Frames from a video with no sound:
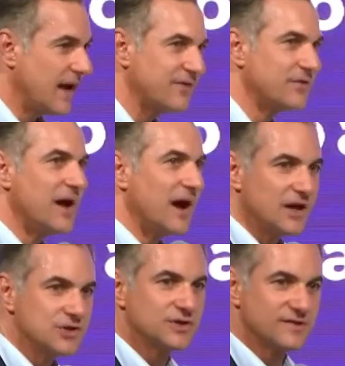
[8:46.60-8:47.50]
as a
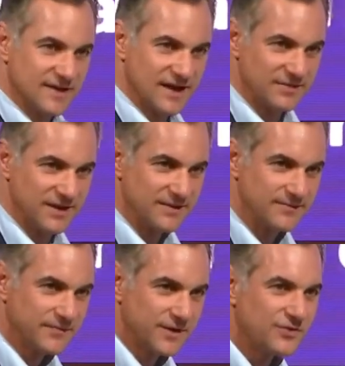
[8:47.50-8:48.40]
large CIB
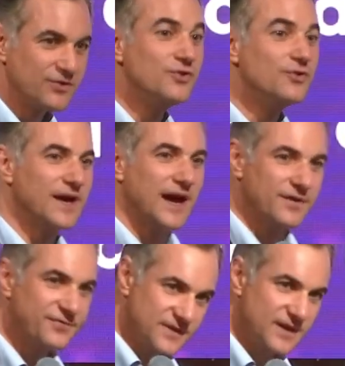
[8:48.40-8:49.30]
to new kind
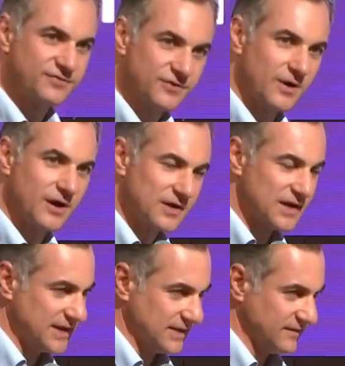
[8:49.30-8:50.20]
of needs from our
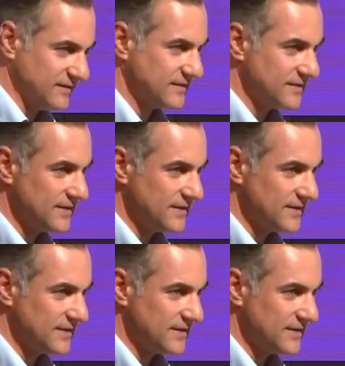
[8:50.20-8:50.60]
clients.